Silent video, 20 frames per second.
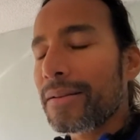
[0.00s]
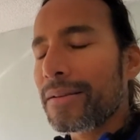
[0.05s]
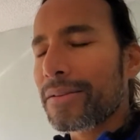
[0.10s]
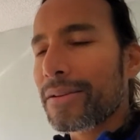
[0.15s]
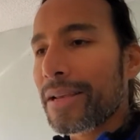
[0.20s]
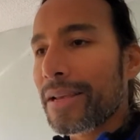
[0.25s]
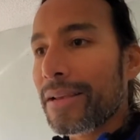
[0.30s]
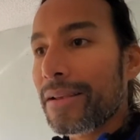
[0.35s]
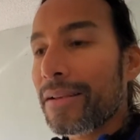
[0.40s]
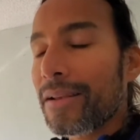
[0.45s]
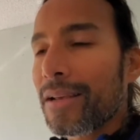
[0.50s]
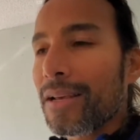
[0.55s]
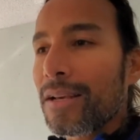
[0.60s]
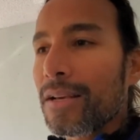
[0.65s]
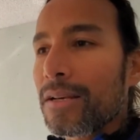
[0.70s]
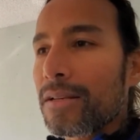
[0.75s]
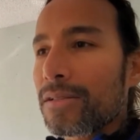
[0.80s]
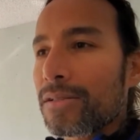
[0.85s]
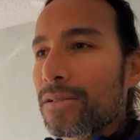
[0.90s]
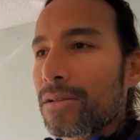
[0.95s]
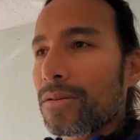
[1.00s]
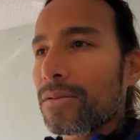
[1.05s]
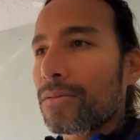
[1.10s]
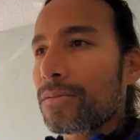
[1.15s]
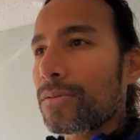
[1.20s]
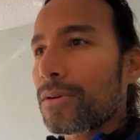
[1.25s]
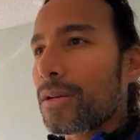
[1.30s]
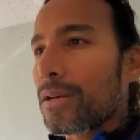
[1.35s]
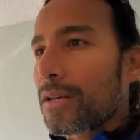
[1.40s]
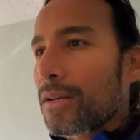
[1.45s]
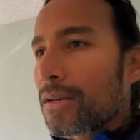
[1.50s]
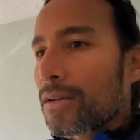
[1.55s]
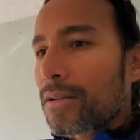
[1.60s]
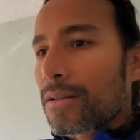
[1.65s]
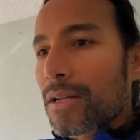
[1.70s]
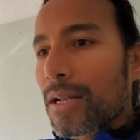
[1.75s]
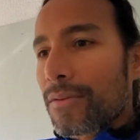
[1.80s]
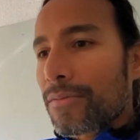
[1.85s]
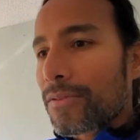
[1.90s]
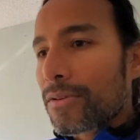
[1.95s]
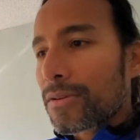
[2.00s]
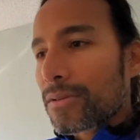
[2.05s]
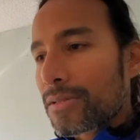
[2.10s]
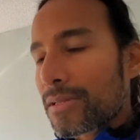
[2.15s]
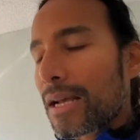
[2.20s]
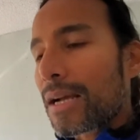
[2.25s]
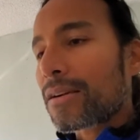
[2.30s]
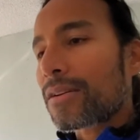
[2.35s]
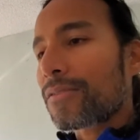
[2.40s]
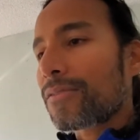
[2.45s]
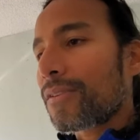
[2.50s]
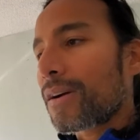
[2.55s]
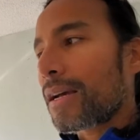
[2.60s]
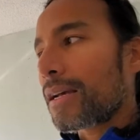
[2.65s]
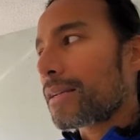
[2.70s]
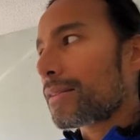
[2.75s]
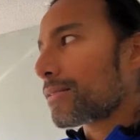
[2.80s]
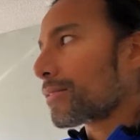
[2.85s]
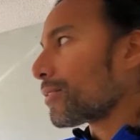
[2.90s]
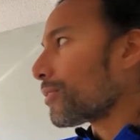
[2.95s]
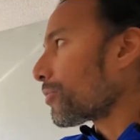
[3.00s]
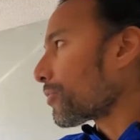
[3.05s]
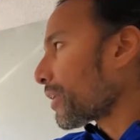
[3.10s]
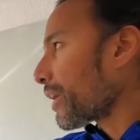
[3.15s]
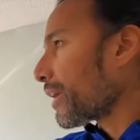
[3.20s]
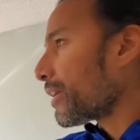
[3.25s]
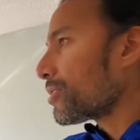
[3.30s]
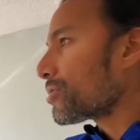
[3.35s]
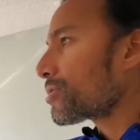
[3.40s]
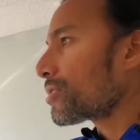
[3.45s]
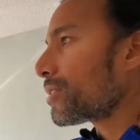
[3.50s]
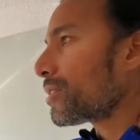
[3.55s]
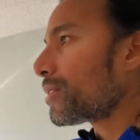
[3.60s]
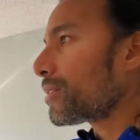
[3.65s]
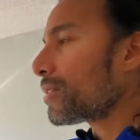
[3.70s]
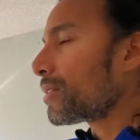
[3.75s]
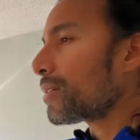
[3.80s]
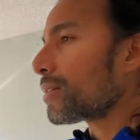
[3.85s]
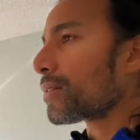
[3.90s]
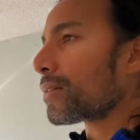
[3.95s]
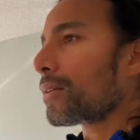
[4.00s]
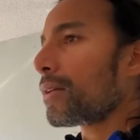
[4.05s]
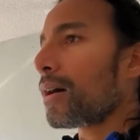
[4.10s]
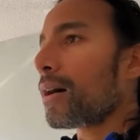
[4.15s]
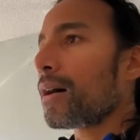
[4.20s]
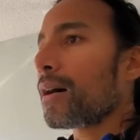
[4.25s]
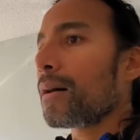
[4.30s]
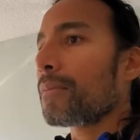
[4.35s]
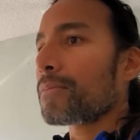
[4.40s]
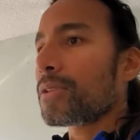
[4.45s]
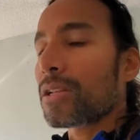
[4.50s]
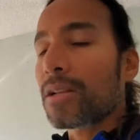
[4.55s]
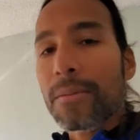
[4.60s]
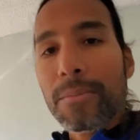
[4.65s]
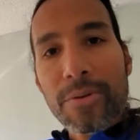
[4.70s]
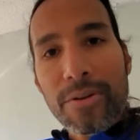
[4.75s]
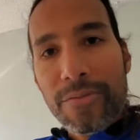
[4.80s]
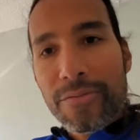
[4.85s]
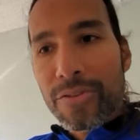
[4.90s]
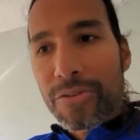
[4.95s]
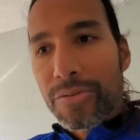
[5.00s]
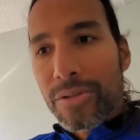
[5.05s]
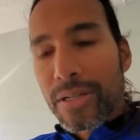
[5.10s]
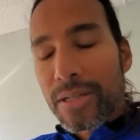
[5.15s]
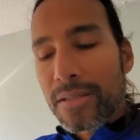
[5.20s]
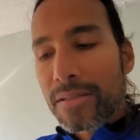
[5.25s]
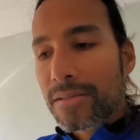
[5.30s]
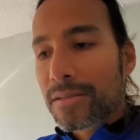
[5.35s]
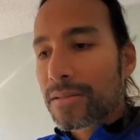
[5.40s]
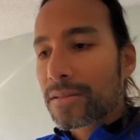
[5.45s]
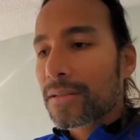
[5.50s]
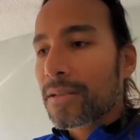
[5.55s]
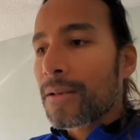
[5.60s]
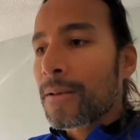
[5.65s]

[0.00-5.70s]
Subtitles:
Okay, so never sacrifice location, the number of units,